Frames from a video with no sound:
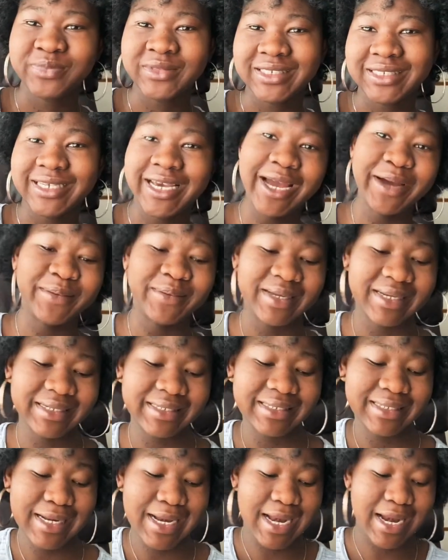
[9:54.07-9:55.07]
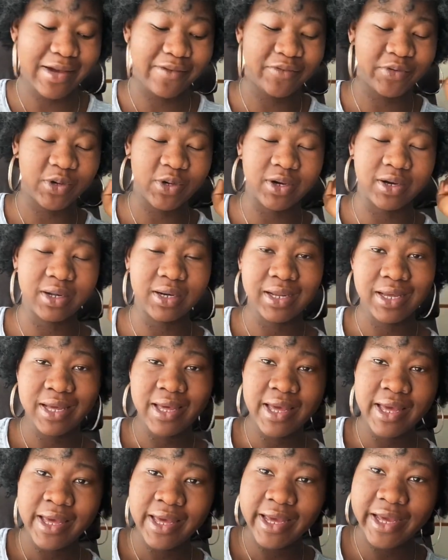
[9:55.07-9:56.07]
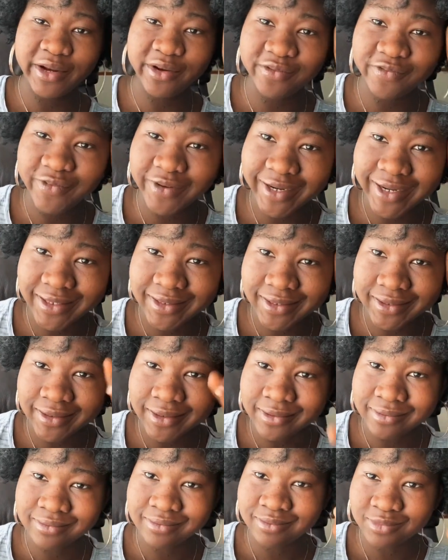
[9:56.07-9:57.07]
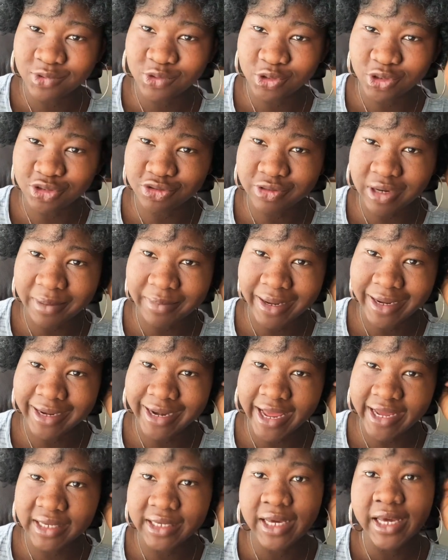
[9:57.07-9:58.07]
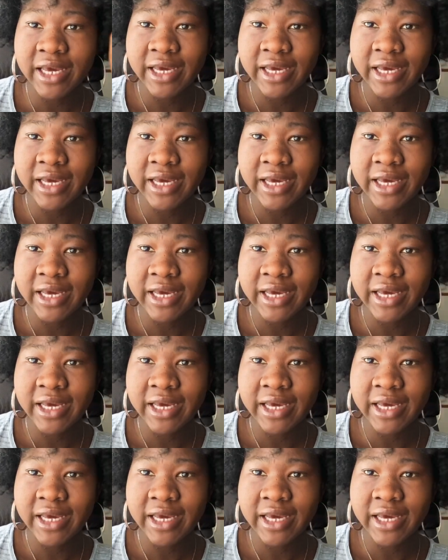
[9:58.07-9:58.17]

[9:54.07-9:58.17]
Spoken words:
Ciao, and love you all. And don't forget again, subscribe and like.